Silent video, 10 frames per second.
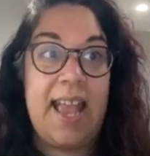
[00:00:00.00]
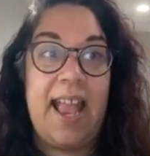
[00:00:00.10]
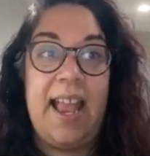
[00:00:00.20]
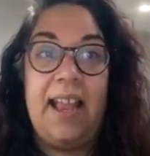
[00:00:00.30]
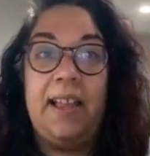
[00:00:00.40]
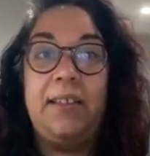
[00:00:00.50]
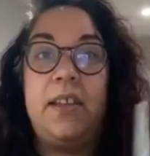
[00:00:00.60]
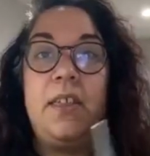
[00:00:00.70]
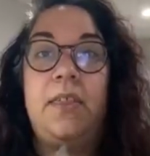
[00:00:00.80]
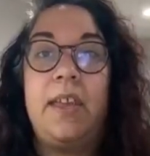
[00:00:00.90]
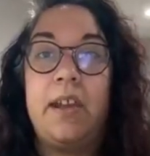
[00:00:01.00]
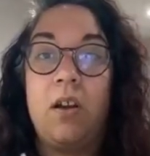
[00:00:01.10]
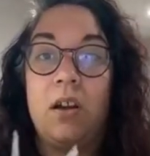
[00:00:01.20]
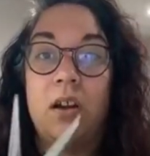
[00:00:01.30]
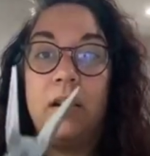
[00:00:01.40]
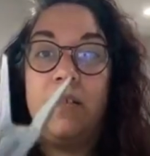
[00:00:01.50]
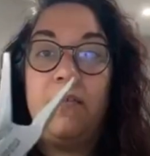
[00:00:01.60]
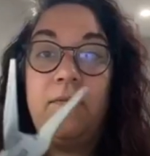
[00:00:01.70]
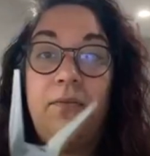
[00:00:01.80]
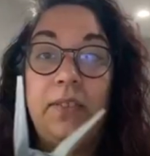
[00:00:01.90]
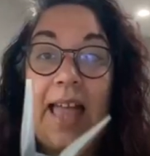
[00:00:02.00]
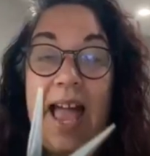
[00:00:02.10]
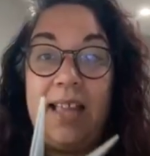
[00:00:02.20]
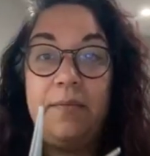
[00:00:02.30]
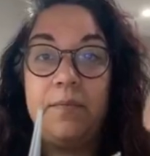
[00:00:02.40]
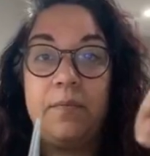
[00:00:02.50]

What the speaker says: and they are flat